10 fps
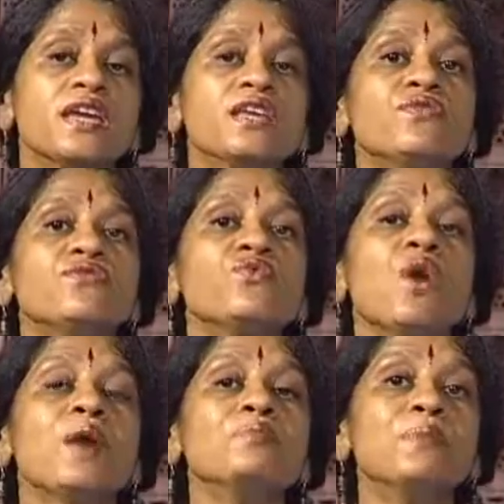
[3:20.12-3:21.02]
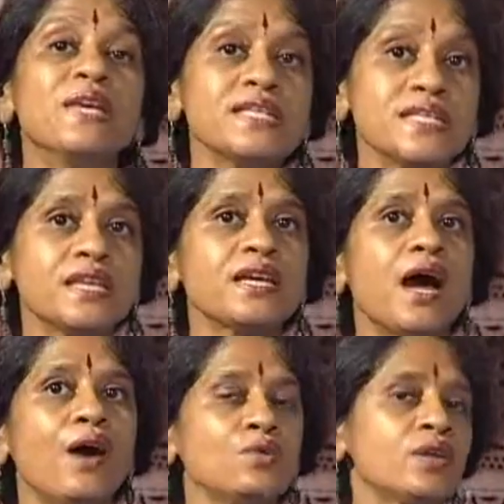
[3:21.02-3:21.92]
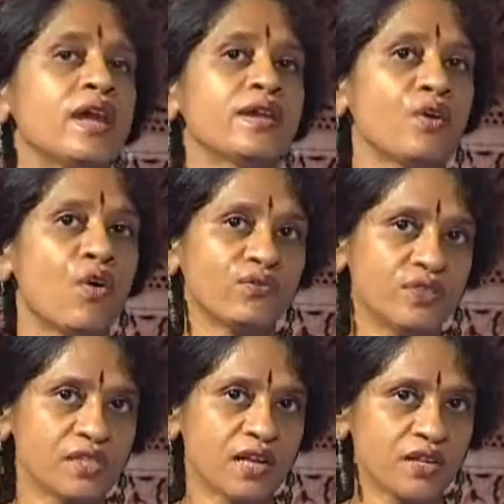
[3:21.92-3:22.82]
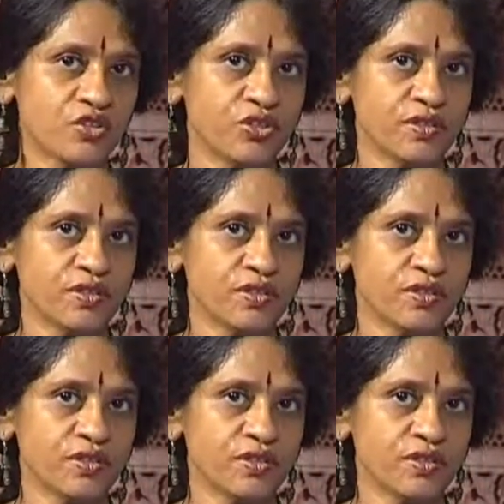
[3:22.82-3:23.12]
give you a basic outline of these cultures.